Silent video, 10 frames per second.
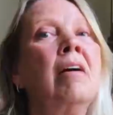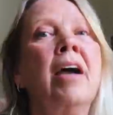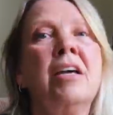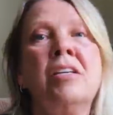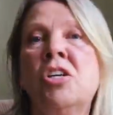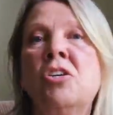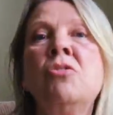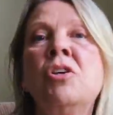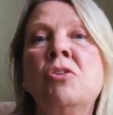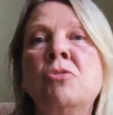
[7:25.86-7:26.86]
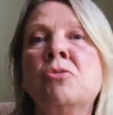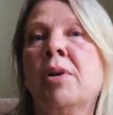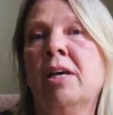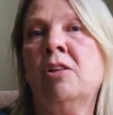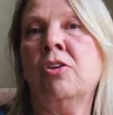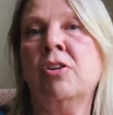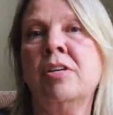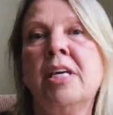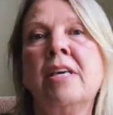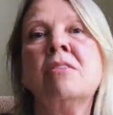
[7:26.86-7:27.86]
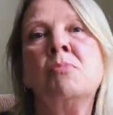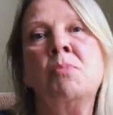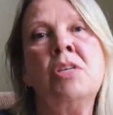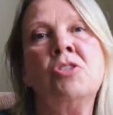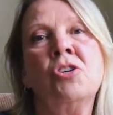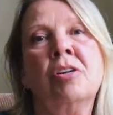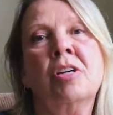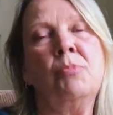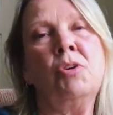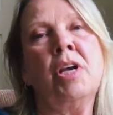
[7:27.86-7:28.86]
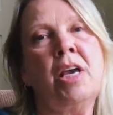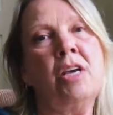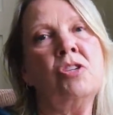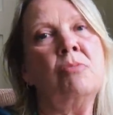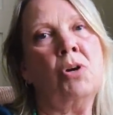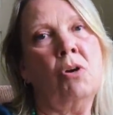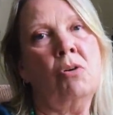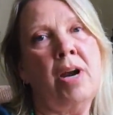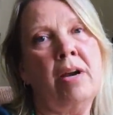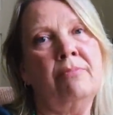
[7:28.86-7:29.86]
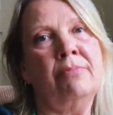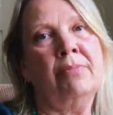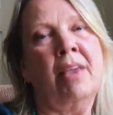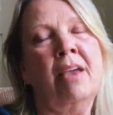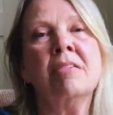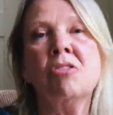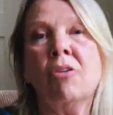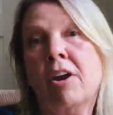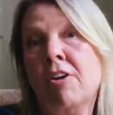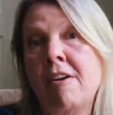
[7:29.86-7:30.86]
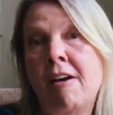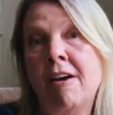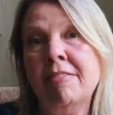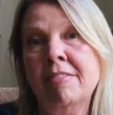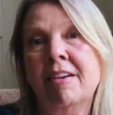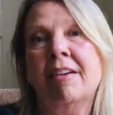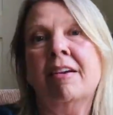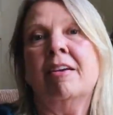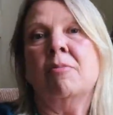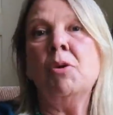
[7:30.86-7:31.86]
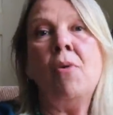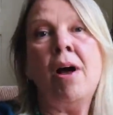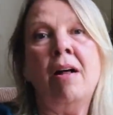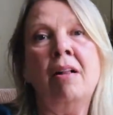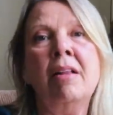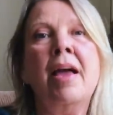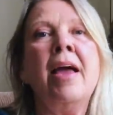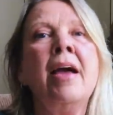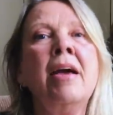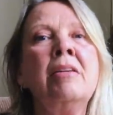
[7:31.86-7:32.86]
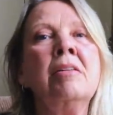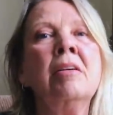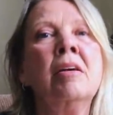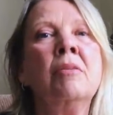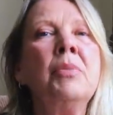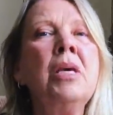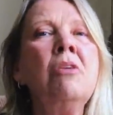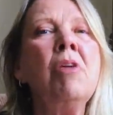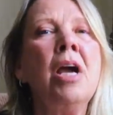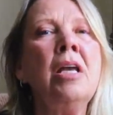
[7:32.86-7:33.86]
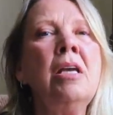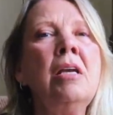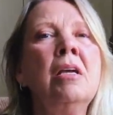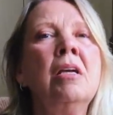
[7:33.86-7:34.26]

I continue to use what I learned in the speech communication program. So carry on, be well, and be ready